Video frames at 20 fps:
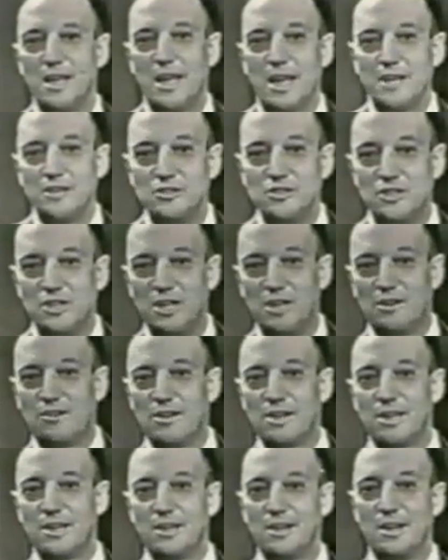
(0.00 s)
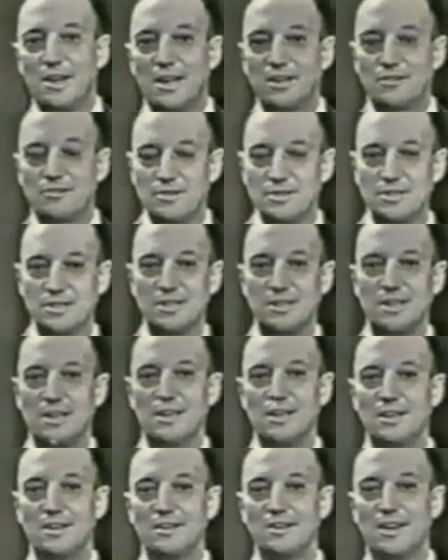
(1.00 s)
engineering and
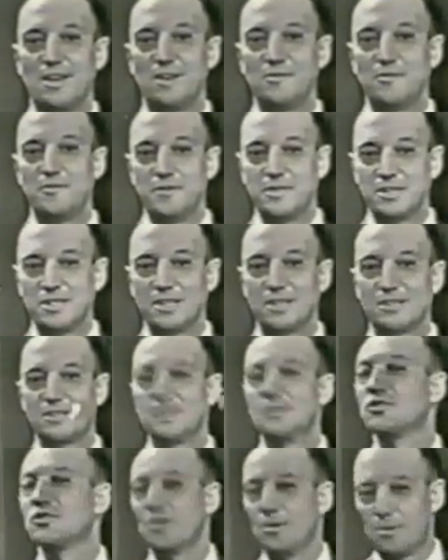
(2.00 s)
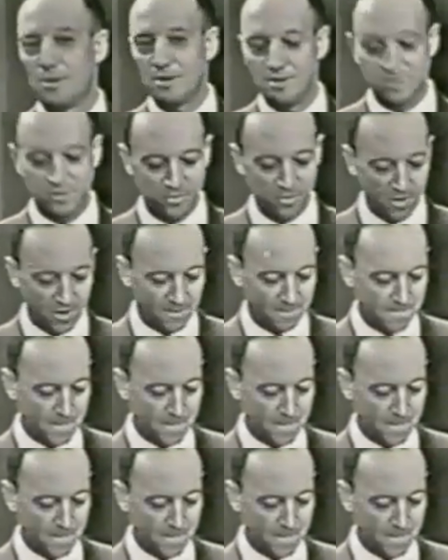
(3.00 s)
electricity and physics and so on and so on.